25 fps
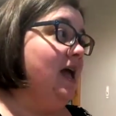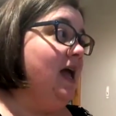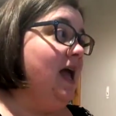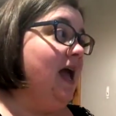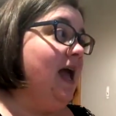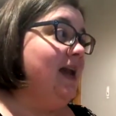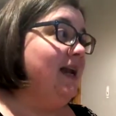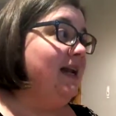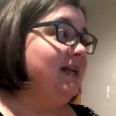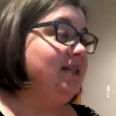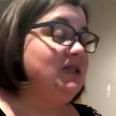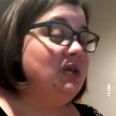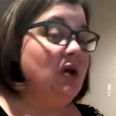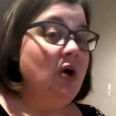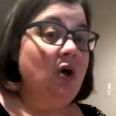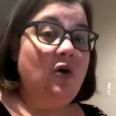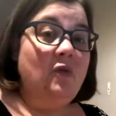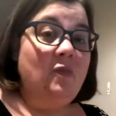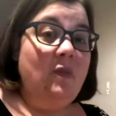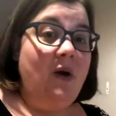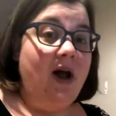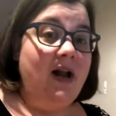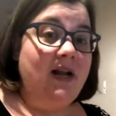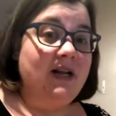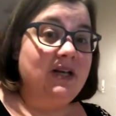And it's a whole
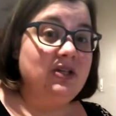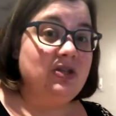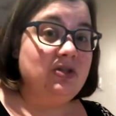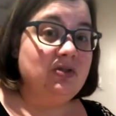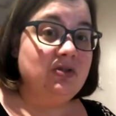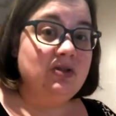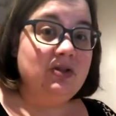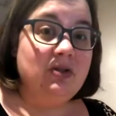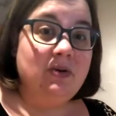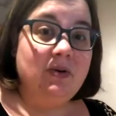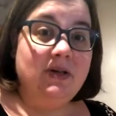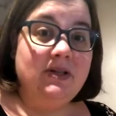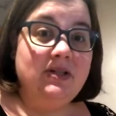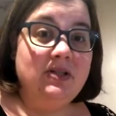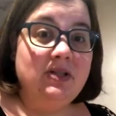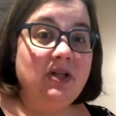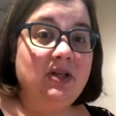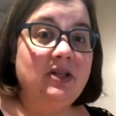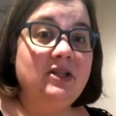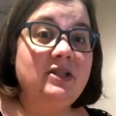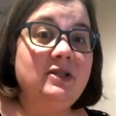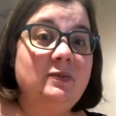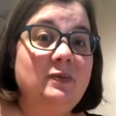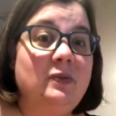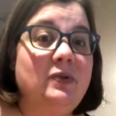body juice, so it's going to
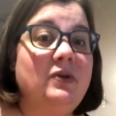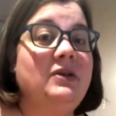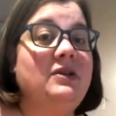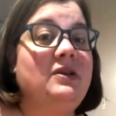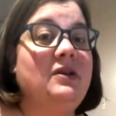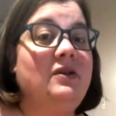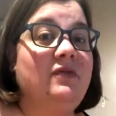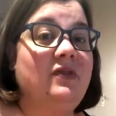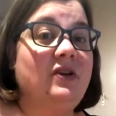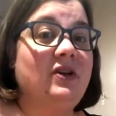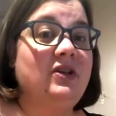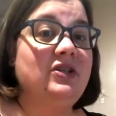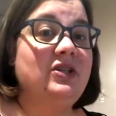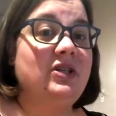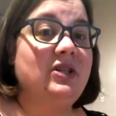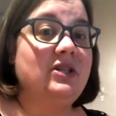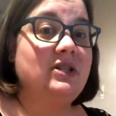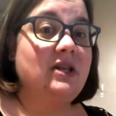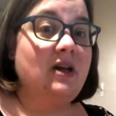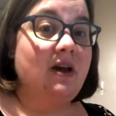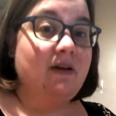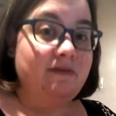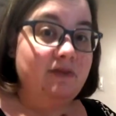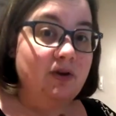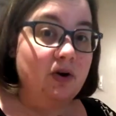support the functions
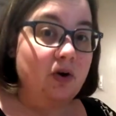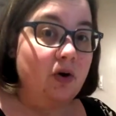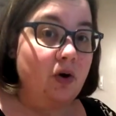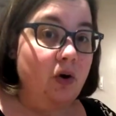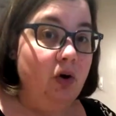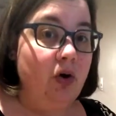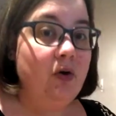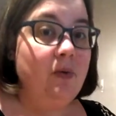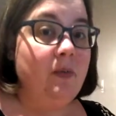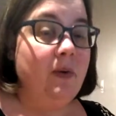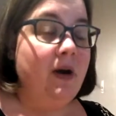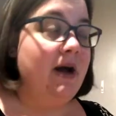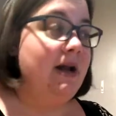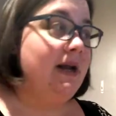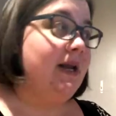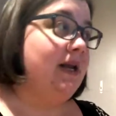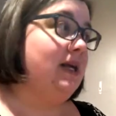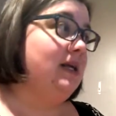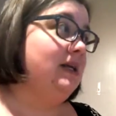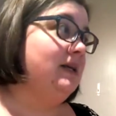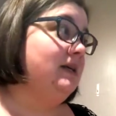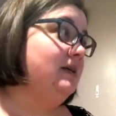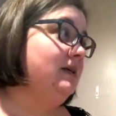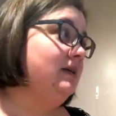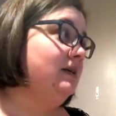of your whole body.
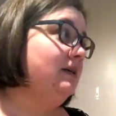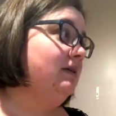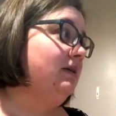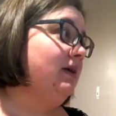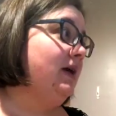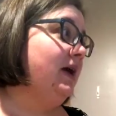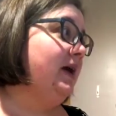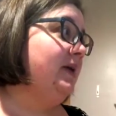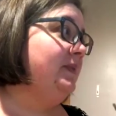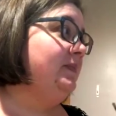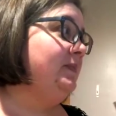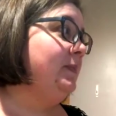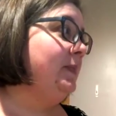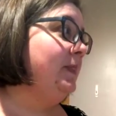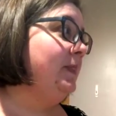Okay?